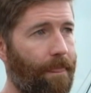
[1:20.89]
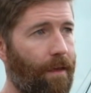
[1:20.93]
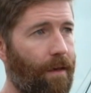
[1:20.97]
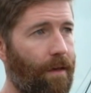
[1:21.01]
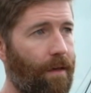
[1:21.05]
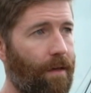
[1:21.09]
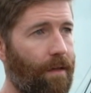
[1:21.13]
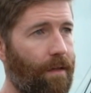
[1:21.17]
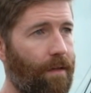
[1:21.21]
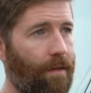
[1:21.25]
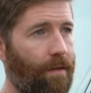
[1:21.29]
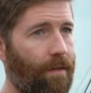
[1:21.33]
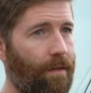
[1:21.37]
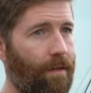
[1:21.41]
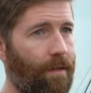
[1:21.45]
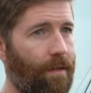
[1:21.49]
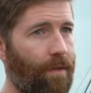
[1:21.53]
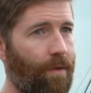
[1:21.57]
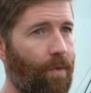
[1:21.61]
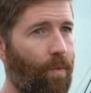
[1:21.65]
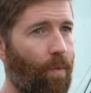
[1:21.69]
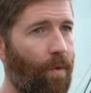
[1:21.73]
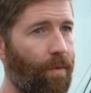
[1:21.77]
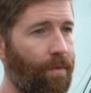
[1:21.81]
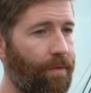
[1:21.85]
and
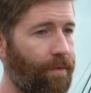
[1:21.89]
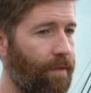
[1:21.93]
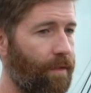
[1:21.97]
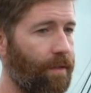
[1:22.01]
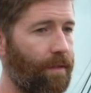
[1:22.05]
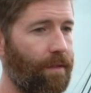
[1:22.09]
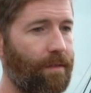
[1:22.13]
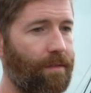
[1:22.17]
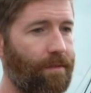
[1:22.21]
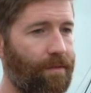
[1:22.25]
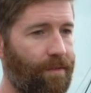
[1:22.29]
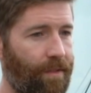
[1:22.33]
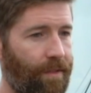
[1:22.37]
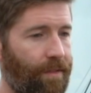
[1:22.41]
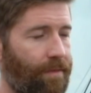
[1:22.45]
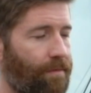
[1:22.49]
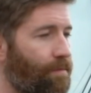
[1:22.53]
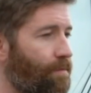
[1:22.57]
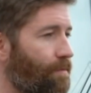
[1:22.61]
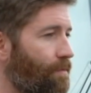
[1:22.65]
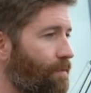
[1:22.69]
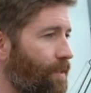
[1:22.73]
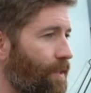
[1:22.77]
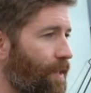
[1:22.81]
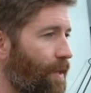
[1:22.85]
uh, wanting to, to you
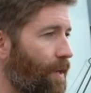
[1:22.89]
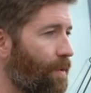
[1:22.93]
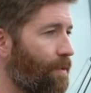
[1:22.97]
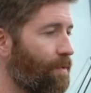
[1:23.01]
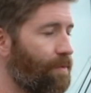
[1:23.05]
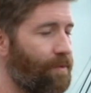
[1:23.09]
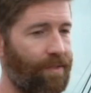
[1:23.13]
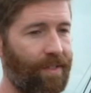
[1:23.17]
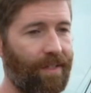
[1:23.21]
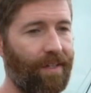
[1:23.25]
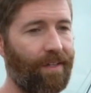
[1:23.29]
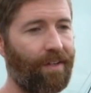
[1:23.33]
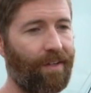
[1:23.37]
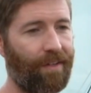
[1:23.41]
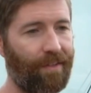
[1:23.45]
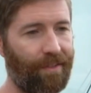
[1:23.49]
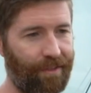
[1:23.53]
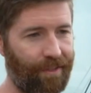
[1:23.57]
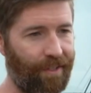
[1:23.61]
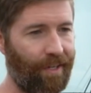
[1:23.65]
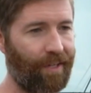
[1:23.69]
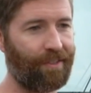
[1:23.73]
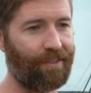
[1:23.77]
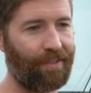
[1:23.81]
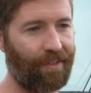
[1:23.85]
know see another
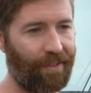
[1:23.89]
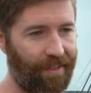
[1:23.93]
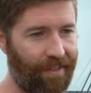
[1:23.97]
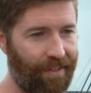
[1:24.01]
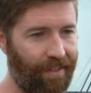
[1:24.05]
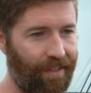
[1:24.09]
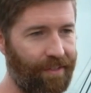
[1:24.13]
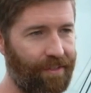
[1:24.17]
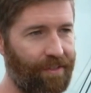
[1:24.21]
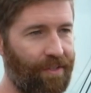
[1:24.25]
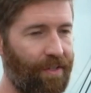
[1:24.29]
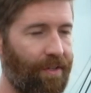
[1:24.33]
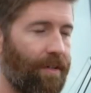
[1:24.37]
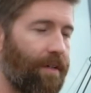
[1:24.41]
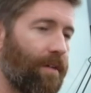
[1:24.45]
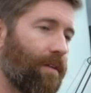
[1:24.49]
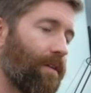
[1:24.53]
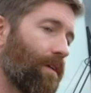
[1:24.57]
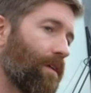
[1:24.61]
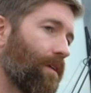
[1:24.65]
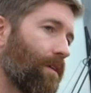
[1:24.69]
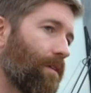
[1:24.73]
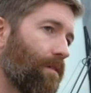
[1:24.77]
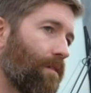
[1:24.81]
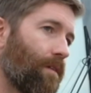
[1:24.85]
Josh Turner concert
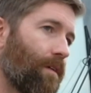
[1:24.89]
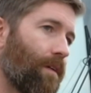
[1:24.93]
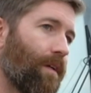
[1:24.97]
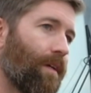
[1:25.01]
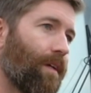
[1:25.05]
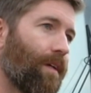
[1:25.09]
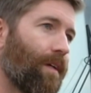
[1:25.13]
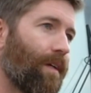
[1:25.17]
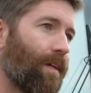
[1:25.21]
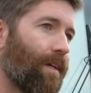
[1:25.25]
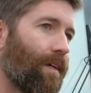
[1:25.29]
and